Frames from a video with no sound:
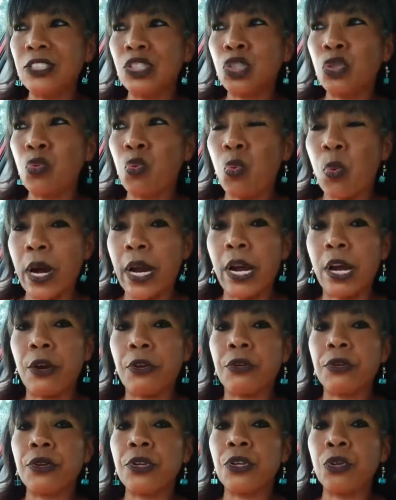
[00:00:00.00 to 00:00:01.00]
to
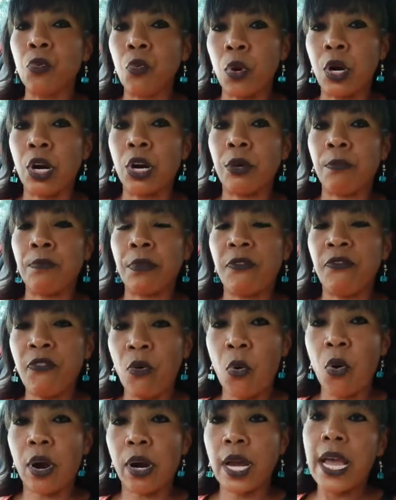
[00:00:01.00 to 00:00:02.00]
where you were
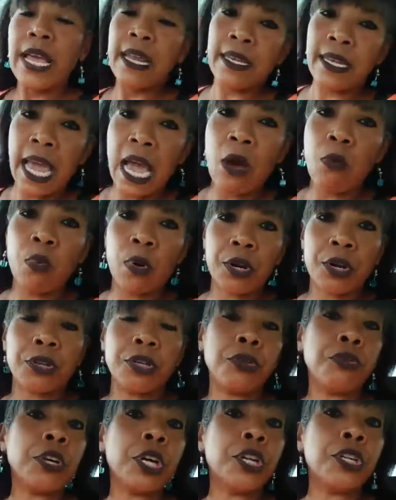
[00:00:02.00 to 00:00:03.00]
before. Now what are
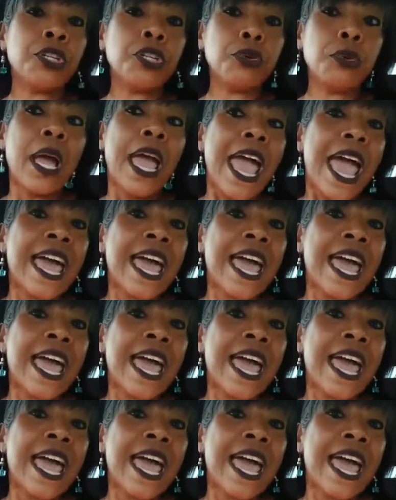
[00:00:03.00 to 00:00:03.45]
you going to do?